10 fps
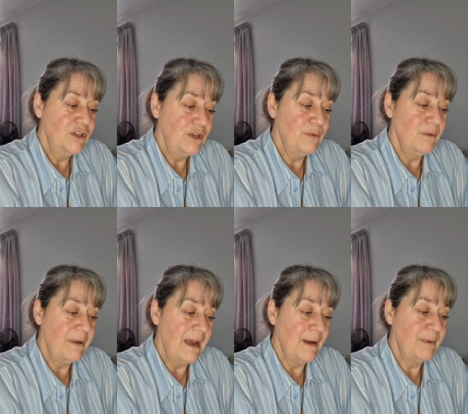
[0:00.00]
You
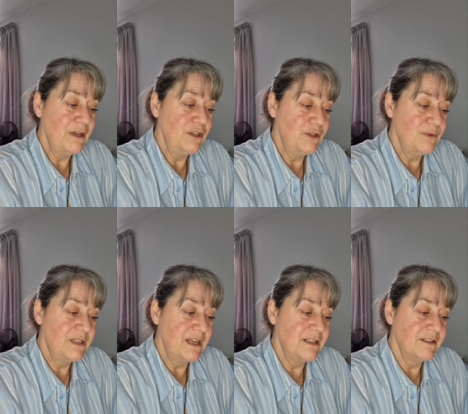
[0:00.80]
will be happy
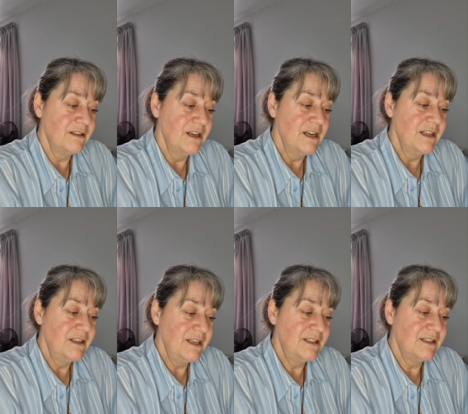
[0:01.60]
you did.
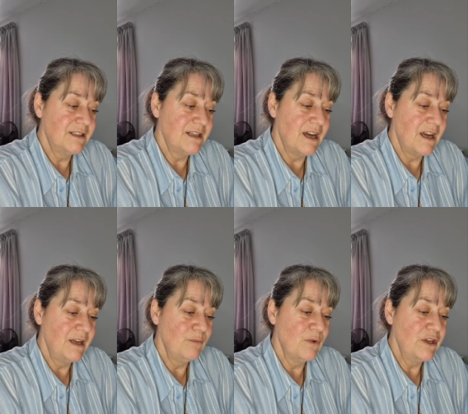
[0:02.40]
This is a
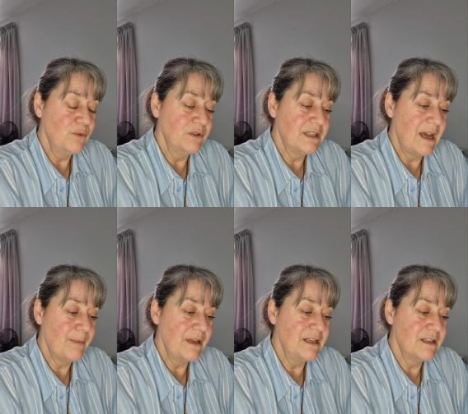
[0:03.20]
time where you will
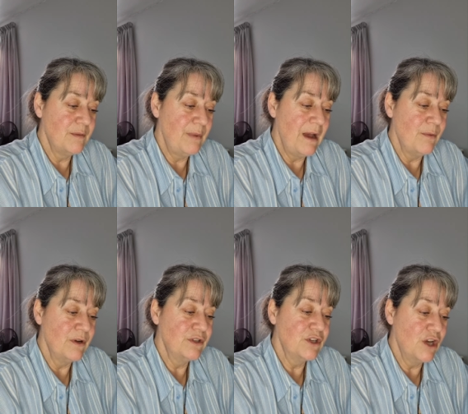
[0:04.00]
tap into the
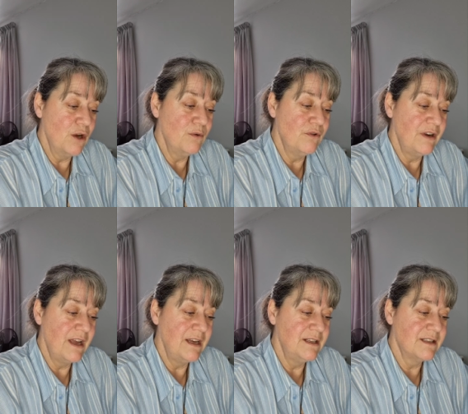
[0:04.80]
power to co
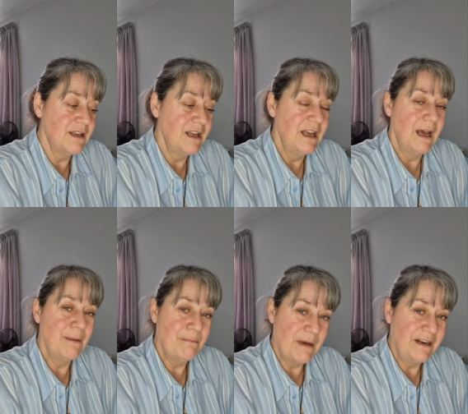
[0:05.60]
create
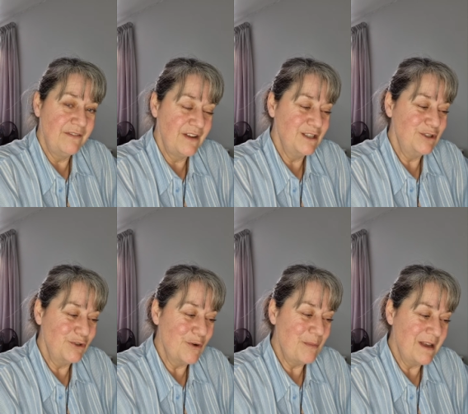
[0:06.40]
and
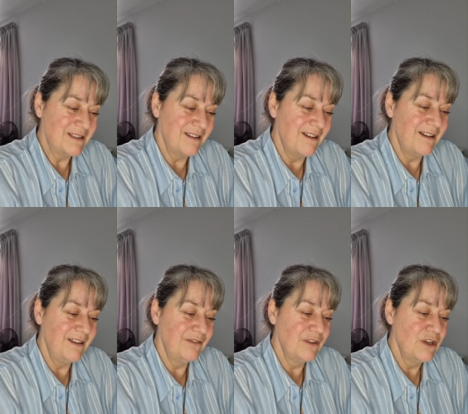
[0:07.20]
manifest your best
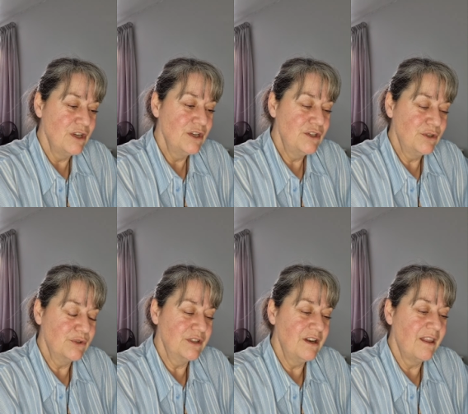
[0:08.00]
life.
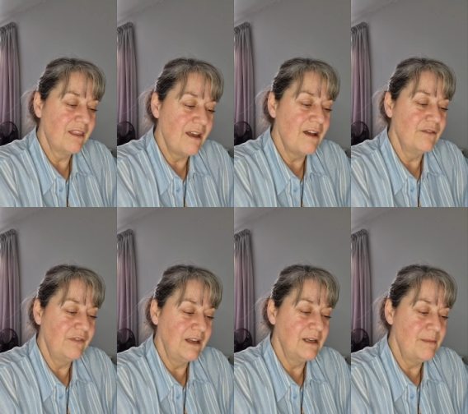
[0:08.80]
Doesn't
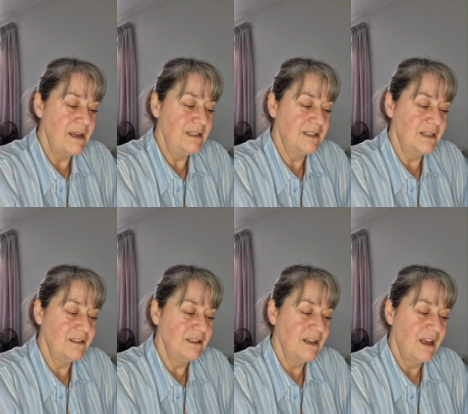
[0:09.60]
that feel
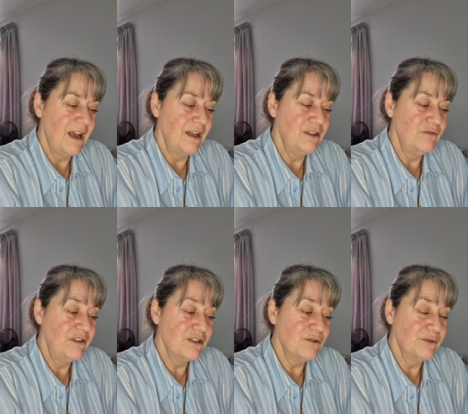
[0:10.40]
amazing? And the
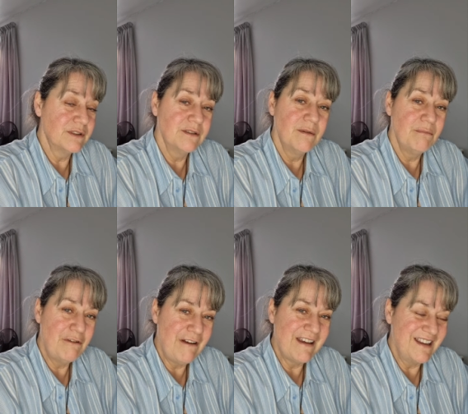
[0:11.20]
results
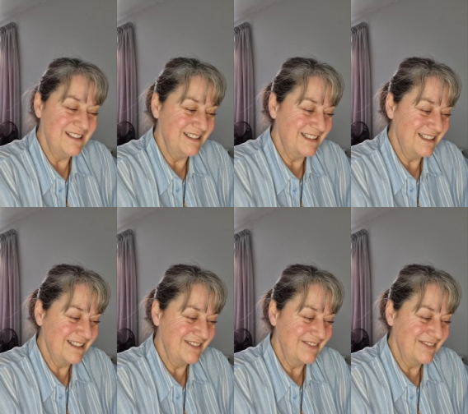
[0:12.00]
miraculous.